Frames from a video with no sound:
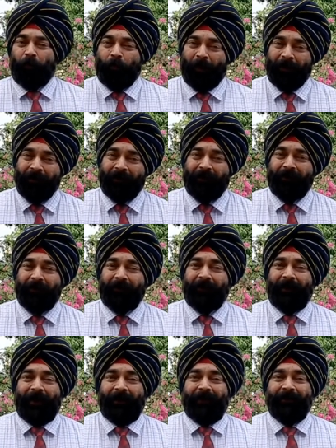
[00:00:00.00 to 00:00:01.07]
One
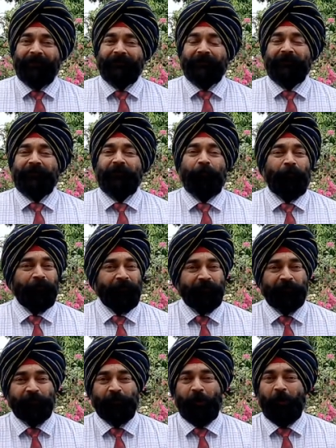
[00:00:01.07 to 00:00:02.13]
night there was
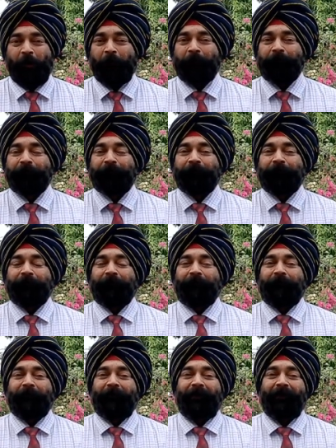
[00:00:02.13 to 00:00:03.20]
a storm
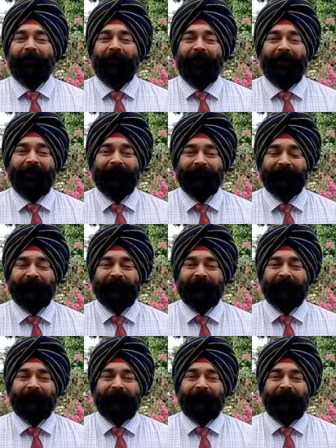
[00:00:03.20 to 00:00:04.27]
and
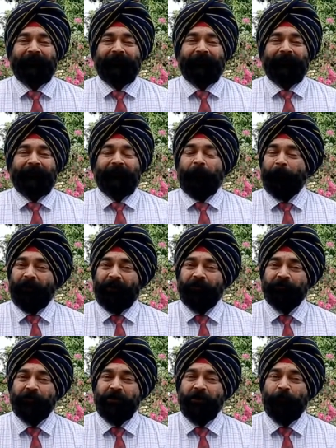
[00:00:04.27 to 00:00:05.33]
the
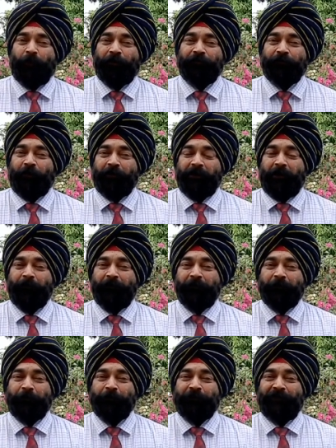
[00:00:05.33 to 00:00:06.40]
bigger tree was not
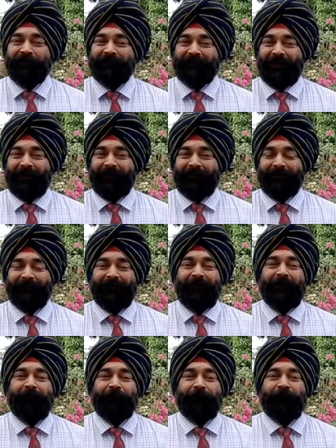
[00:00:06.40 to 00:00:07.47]
able to sustain
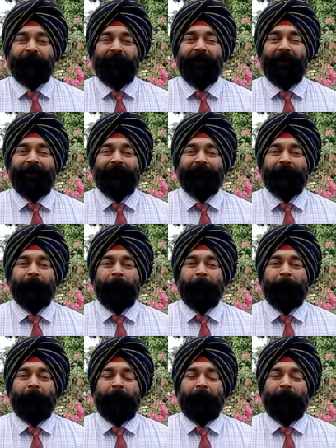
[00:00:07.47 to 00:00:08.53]
itself and
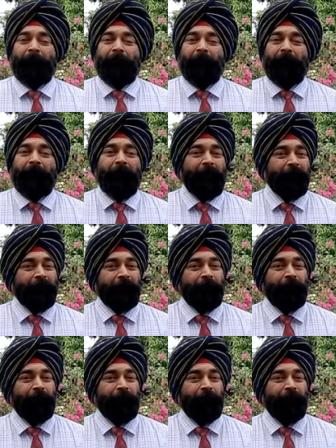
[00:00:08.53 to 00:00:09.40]
it